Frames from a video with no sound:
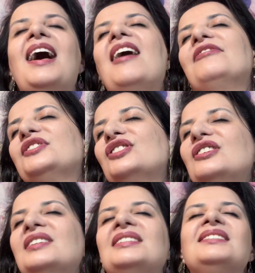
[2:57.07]

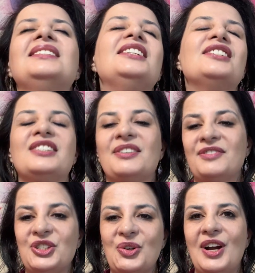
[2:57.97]
laughter and tears of
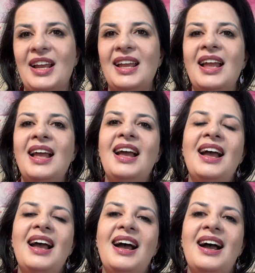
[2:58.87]
joy.
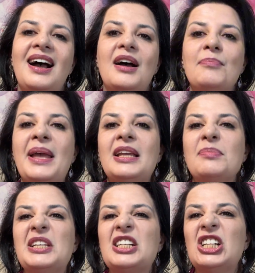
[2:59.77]
Make
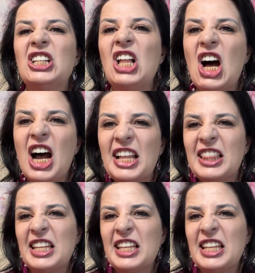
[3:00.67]
me claw at